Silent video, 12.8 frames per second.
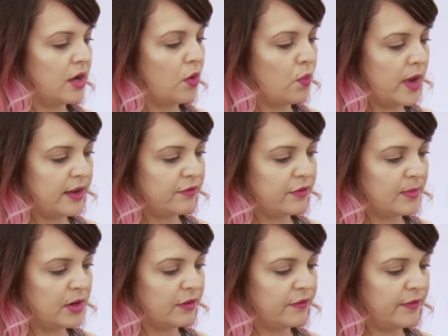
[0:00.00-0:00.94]
away from
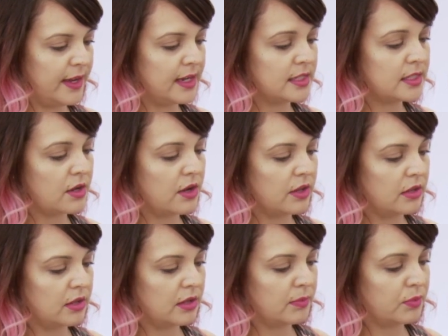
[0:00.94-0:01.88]
her face on
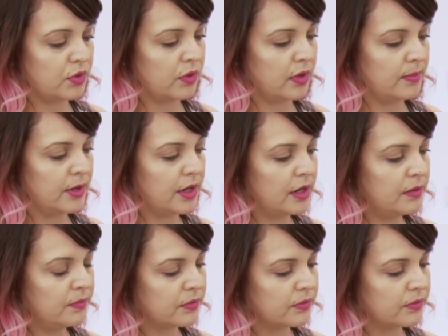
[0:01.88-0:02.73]
the perimeter